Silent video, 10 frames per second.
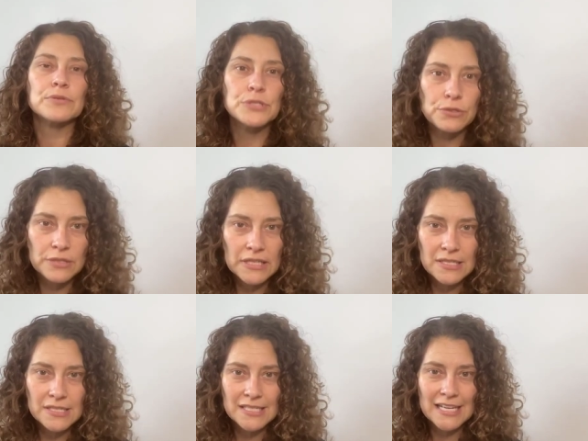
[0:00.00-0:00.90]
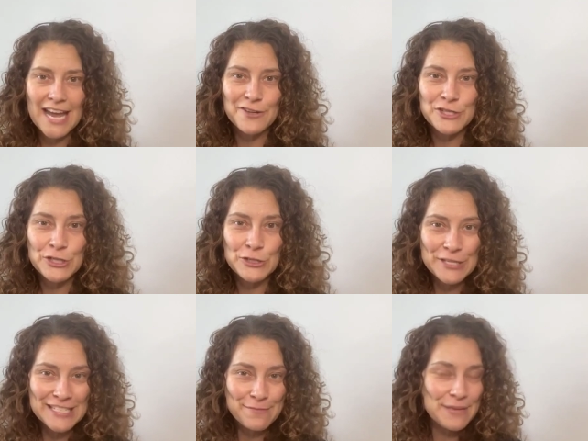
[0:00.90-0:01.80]
Do you need to stand out? Do you
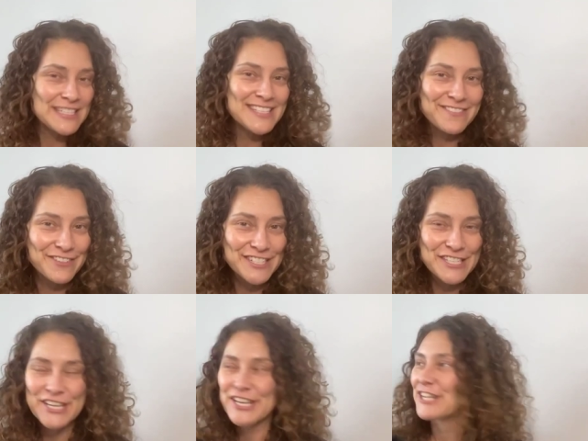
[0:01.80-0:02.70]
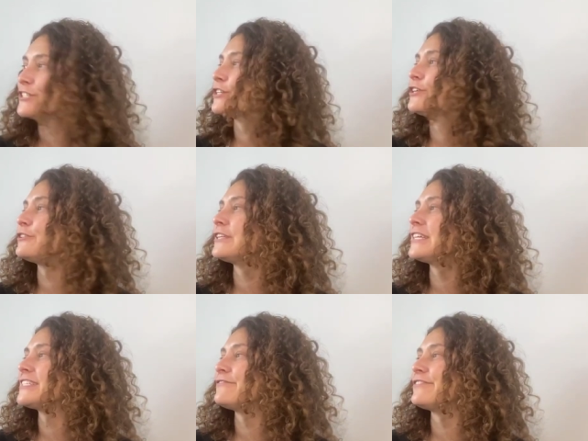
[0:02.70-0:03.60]
need to be different? Do you
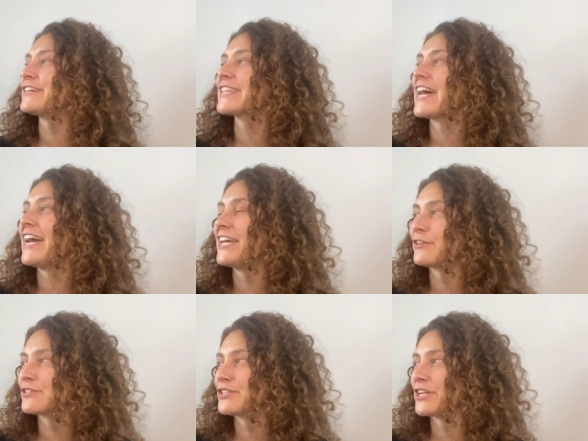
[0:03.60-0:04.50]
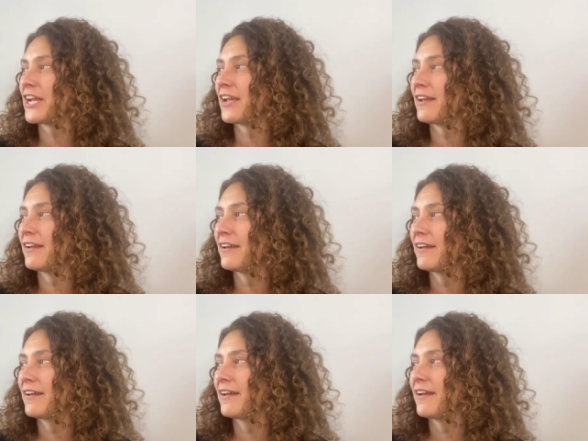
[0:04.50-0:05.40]
need to feel that energy
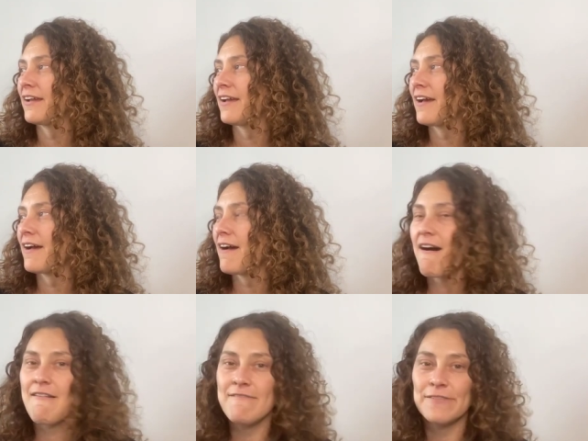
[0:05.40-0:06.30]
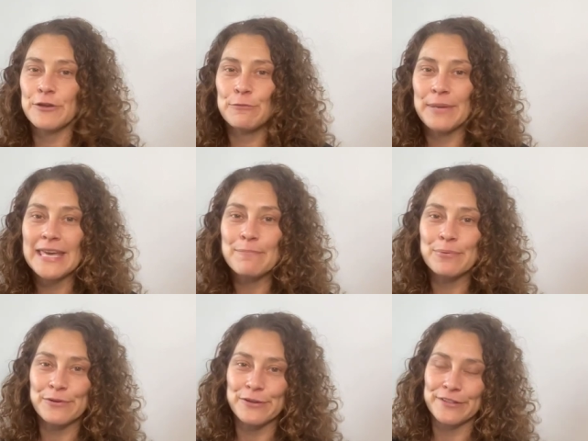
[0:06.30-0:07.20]
of your
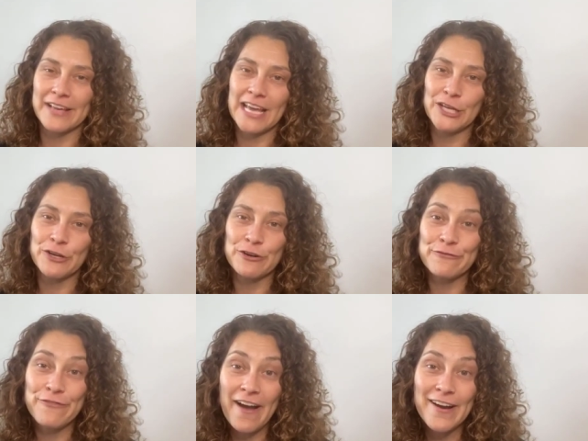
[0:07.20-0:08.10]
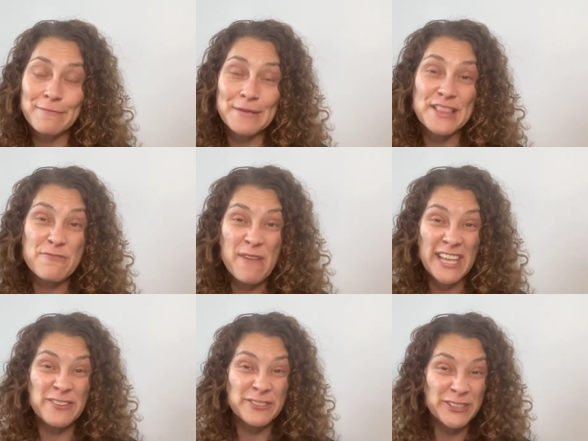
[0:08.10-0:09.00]
people and your environment and the way
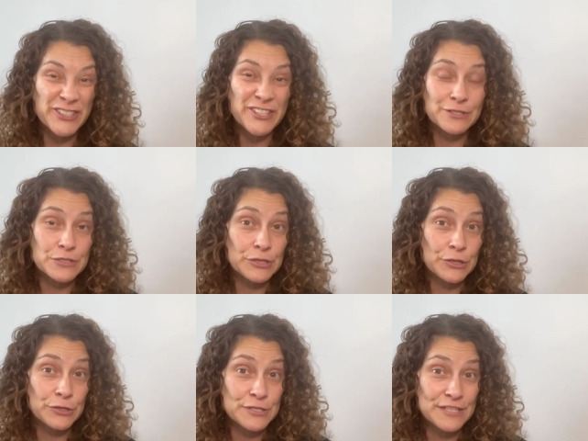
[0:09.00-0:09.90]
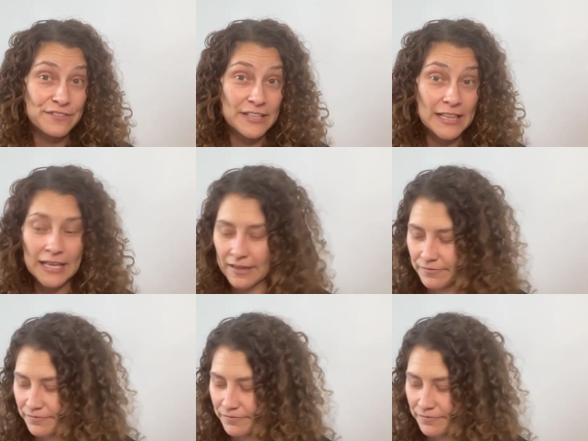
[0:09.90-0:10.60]
you learn to learn differently?